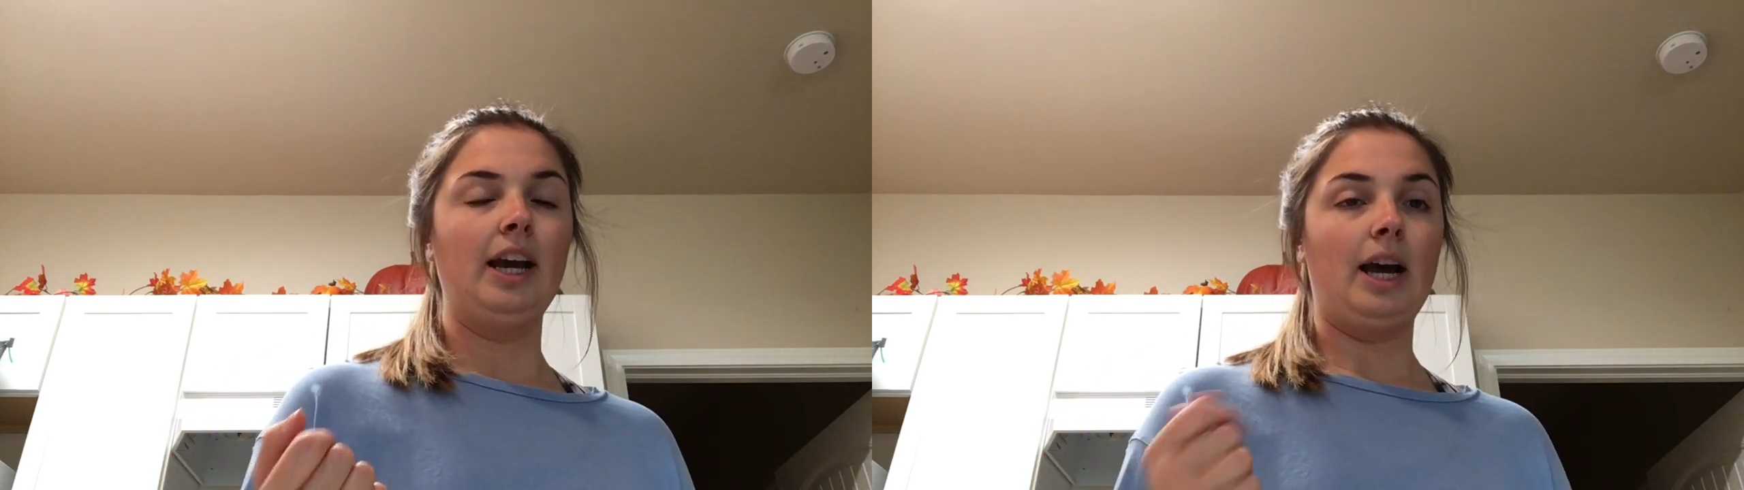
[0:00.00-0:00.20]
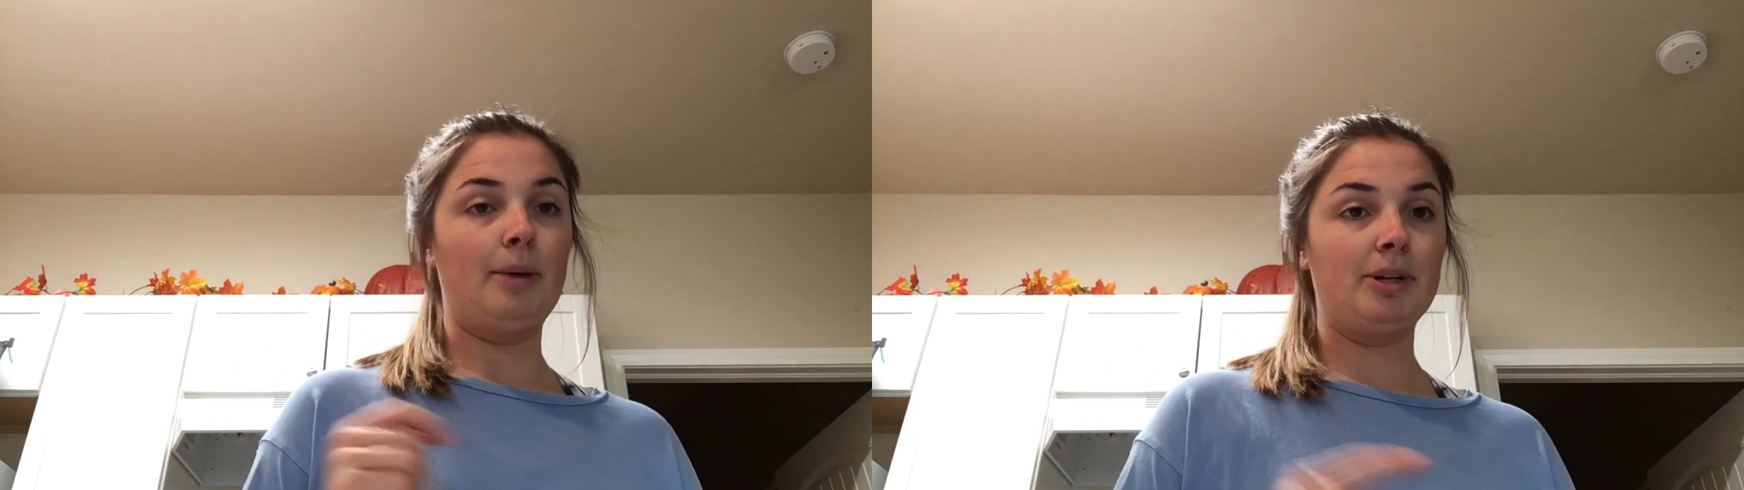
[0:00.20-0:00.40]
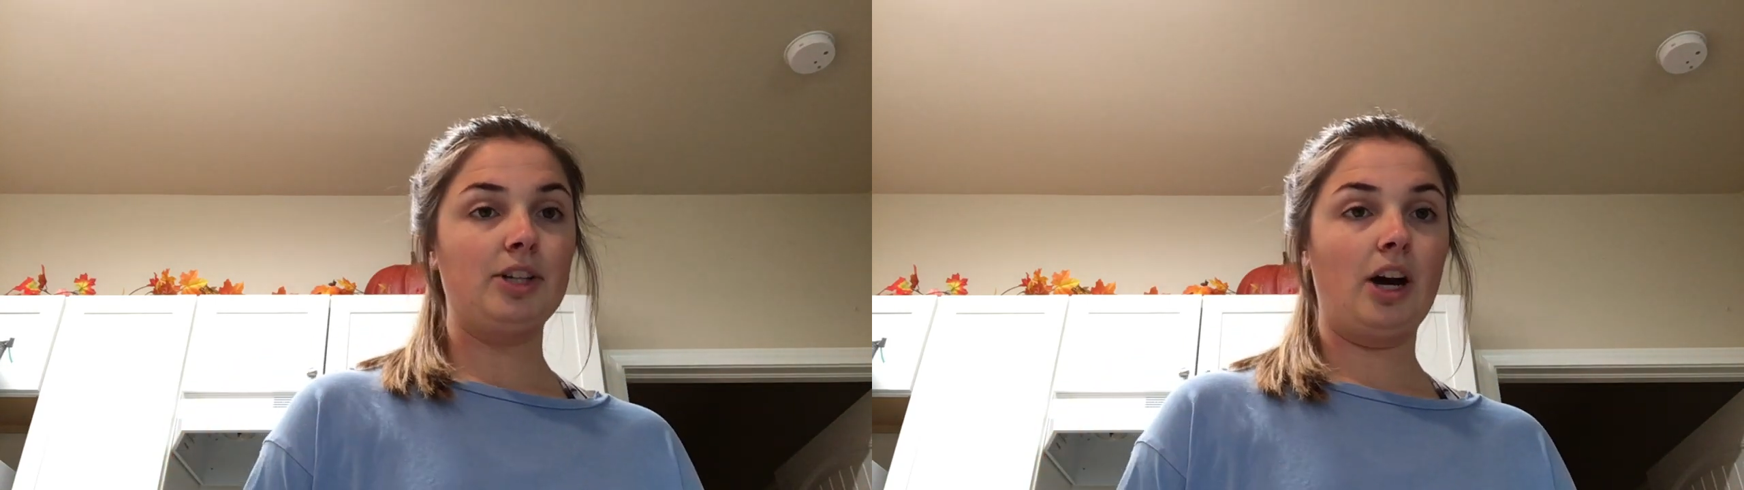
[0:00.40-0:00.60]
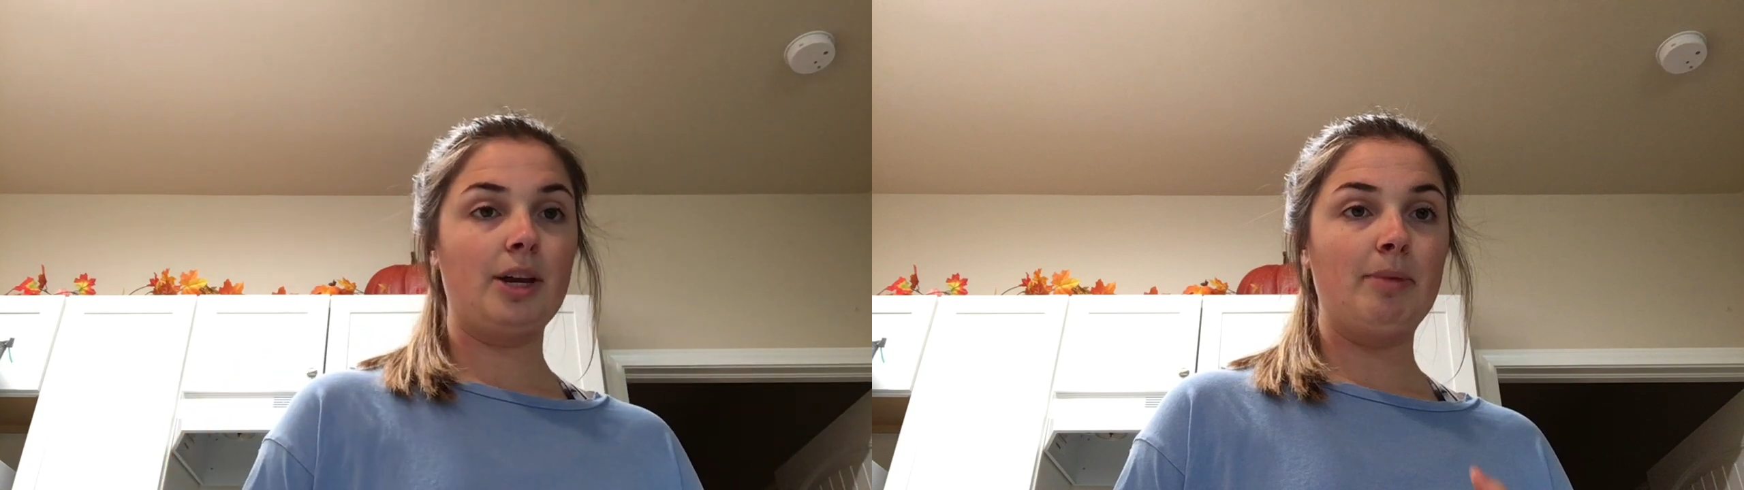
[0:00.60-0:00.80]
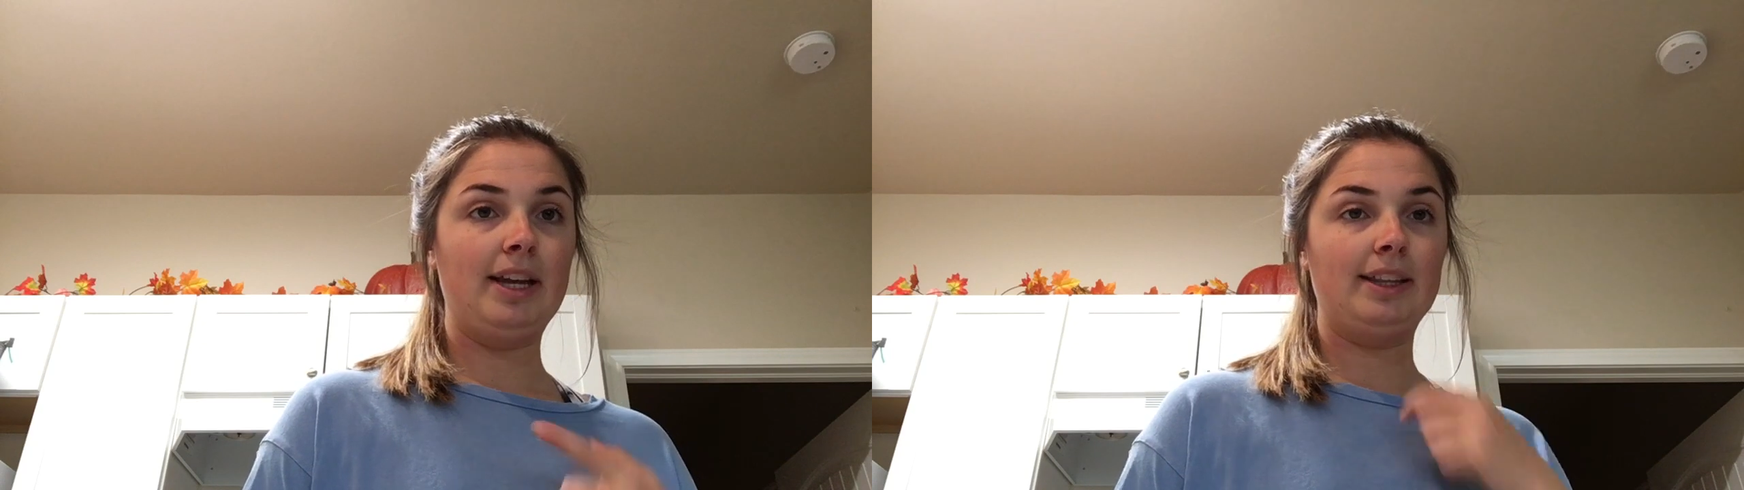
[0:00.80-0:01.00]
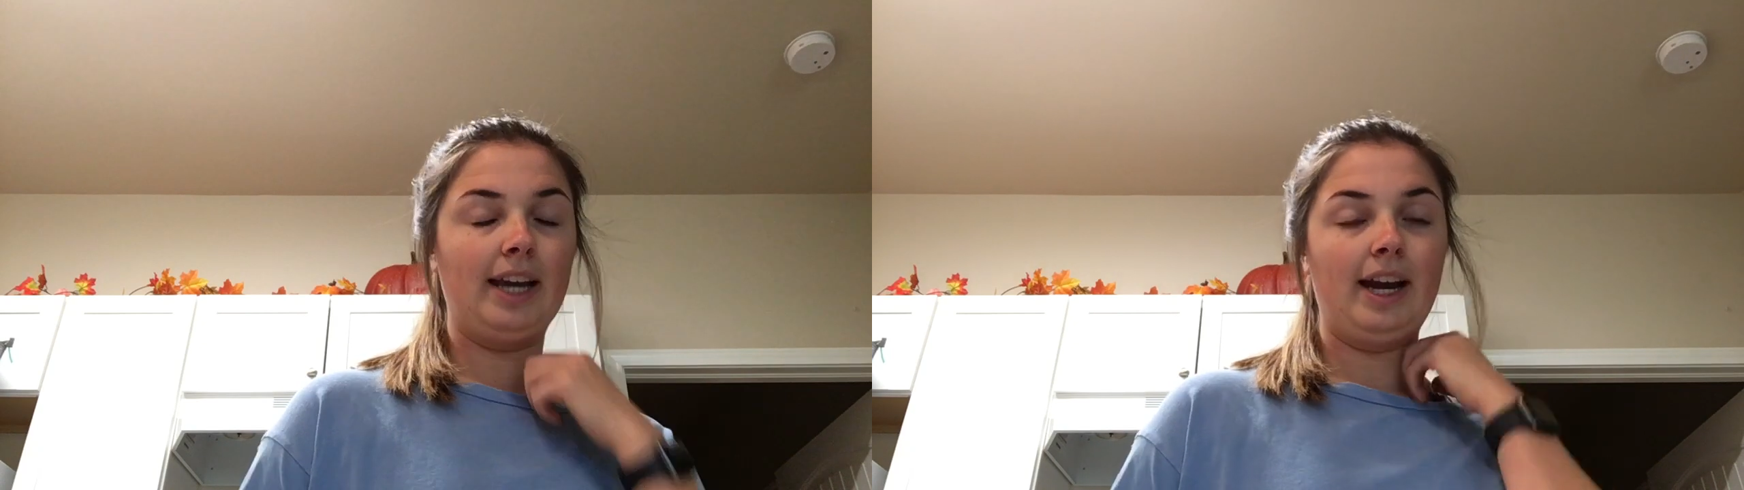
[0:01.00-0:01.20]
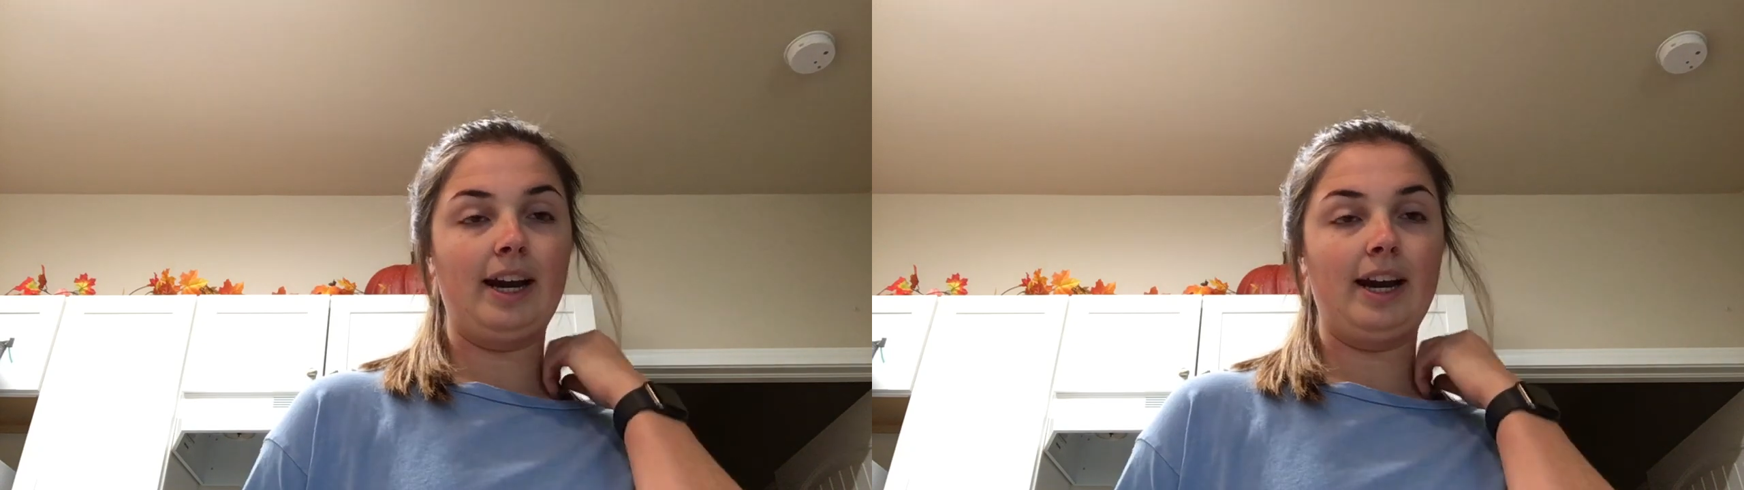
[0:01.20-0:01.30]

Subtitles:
I'm going to document that